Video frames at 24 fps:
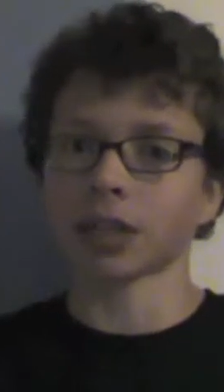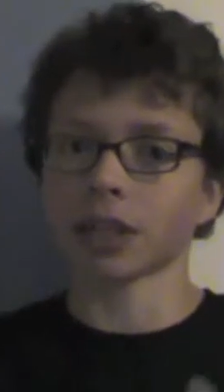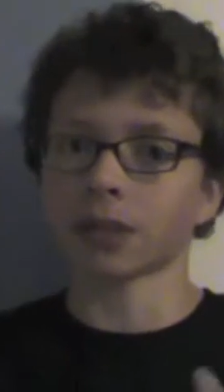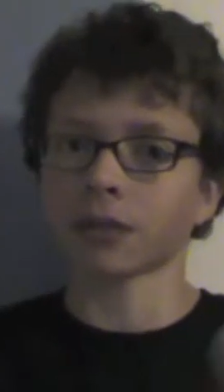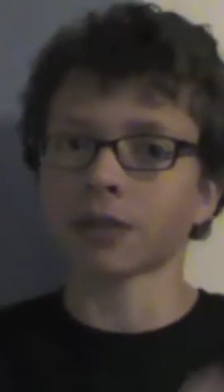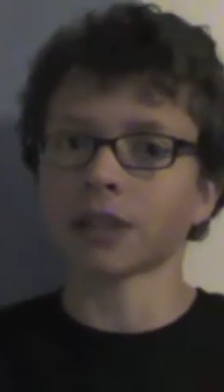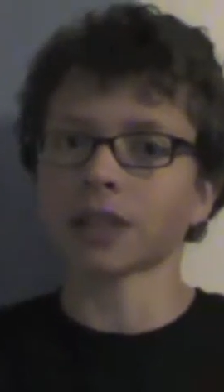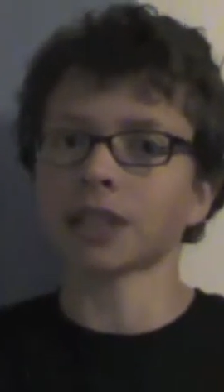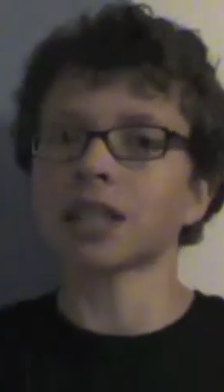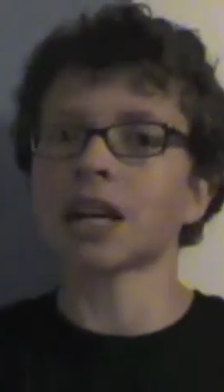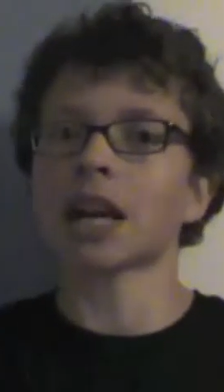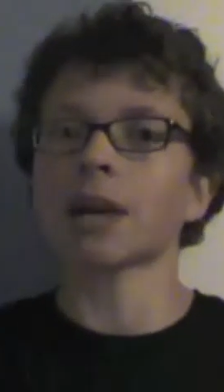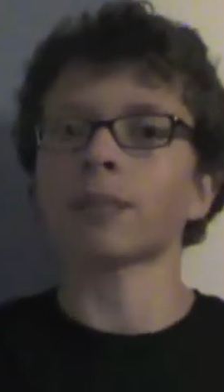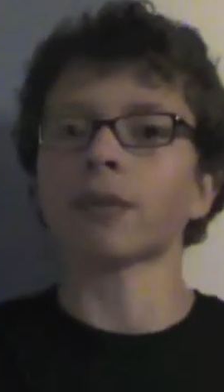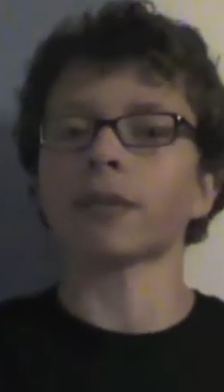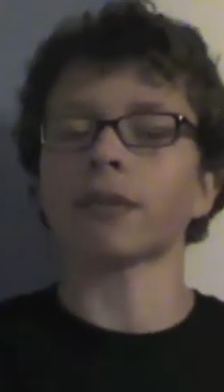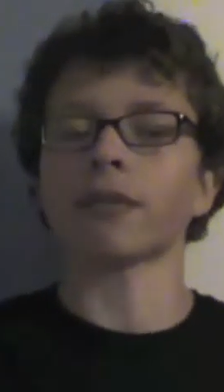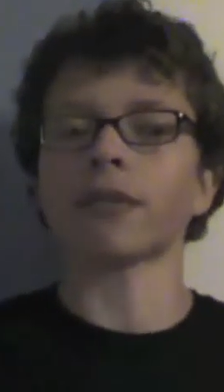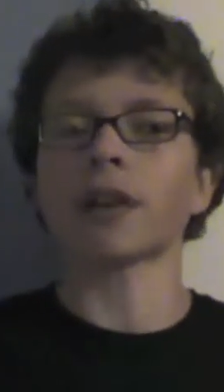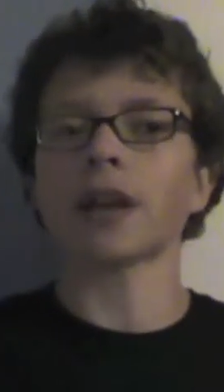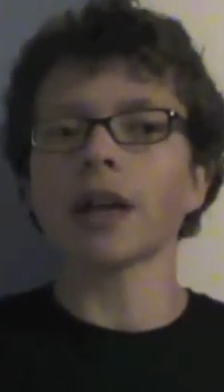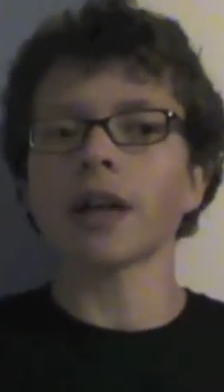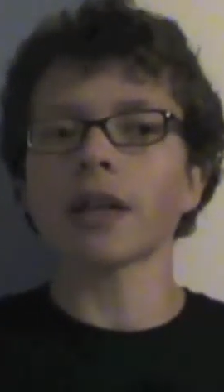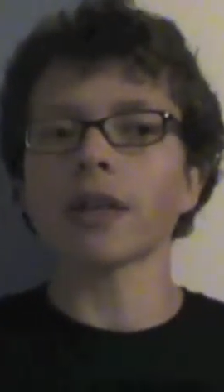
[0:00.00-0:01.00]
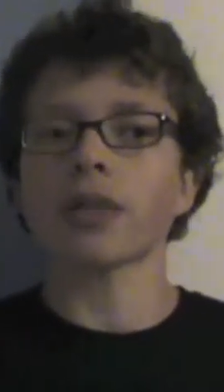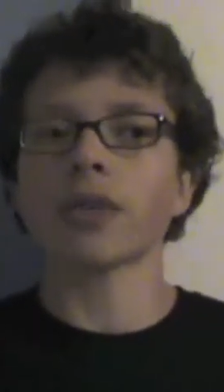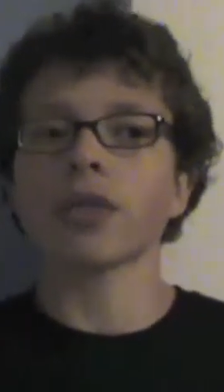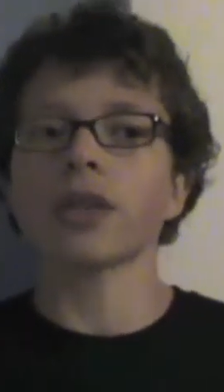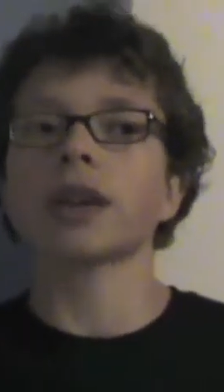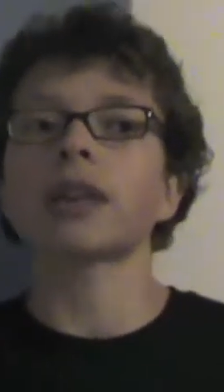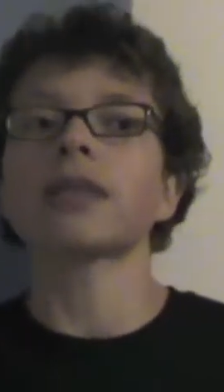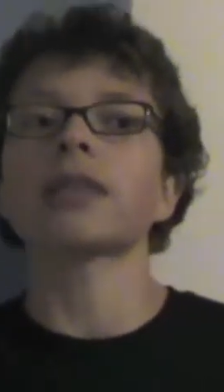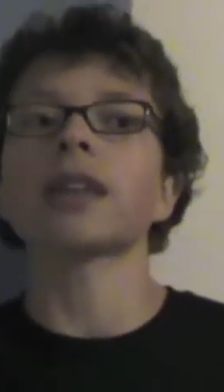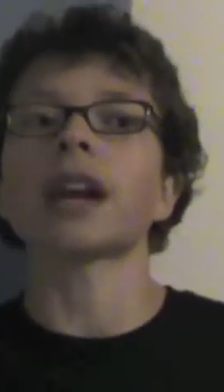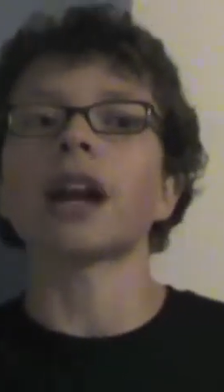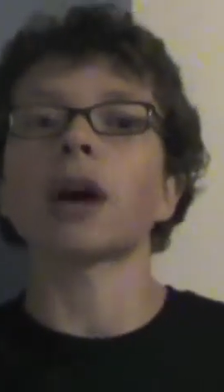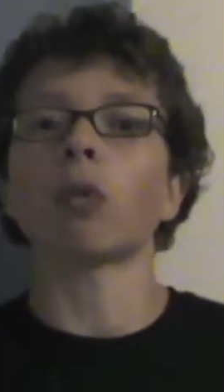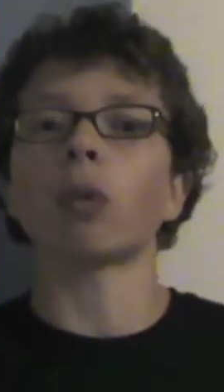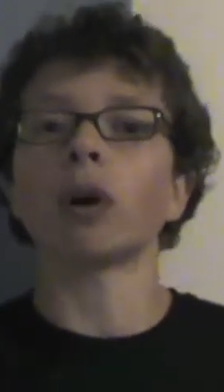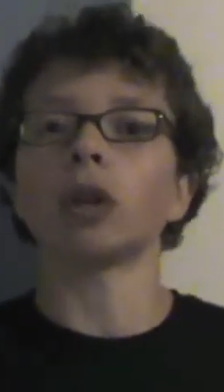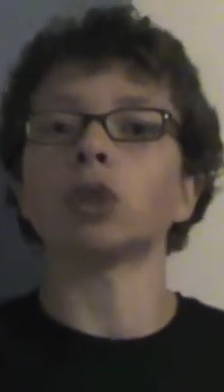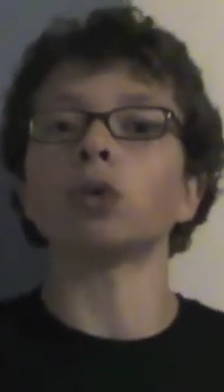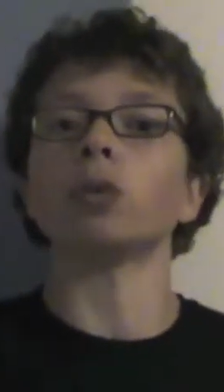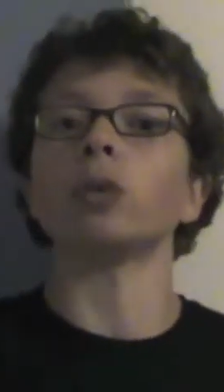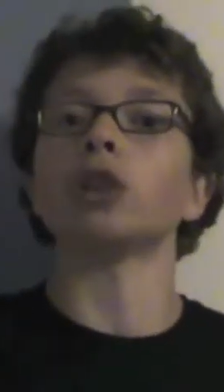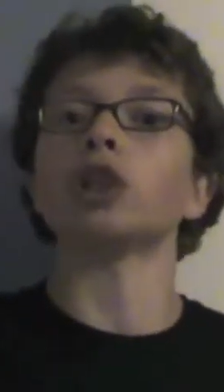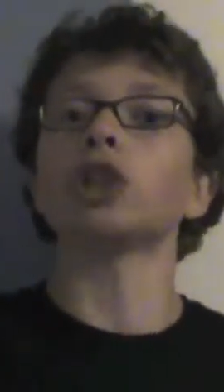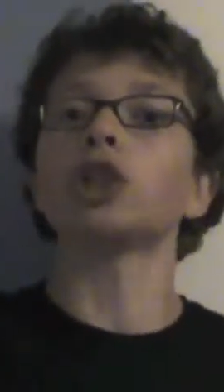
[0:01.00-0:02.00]
different type of thing that I
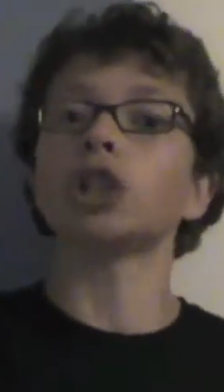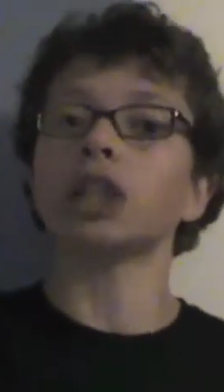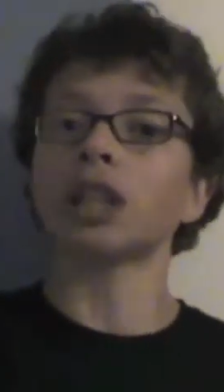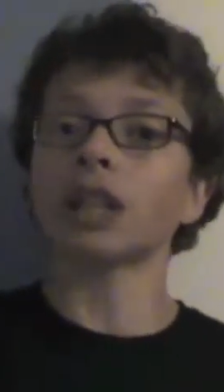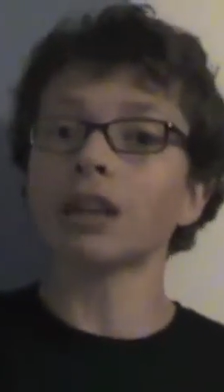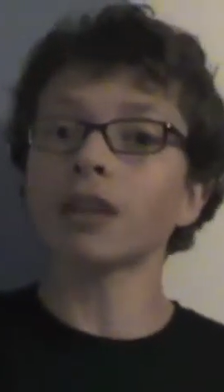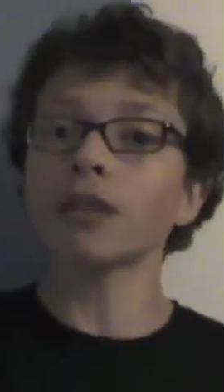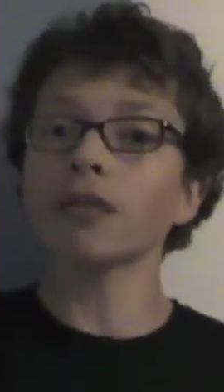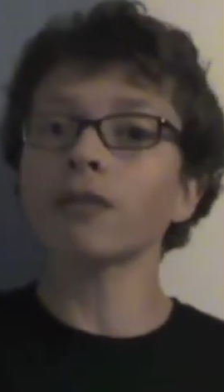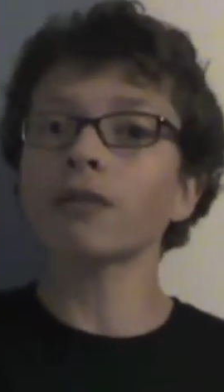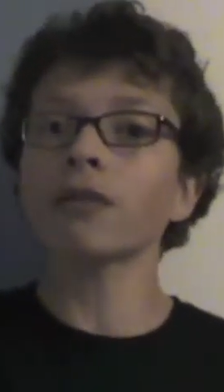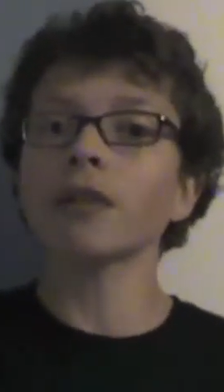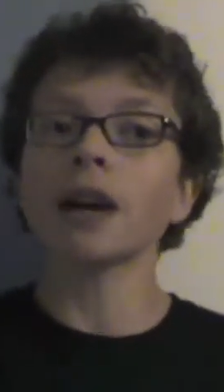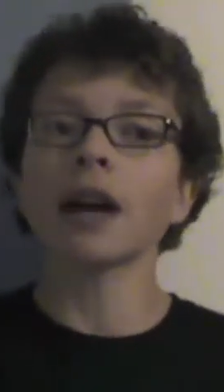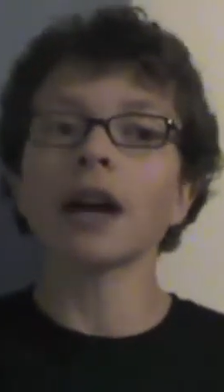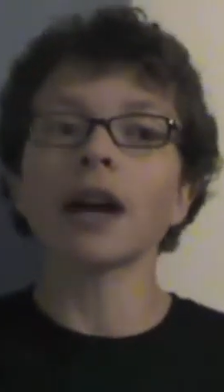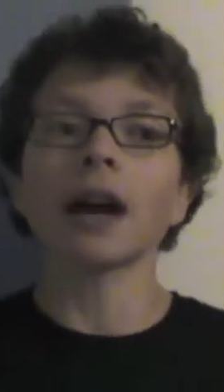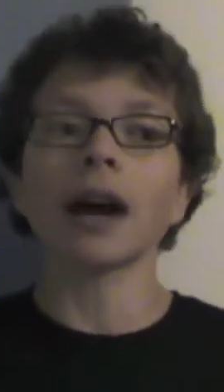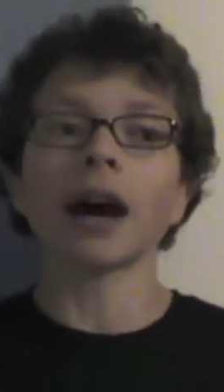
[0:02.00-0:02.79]
want to achieve,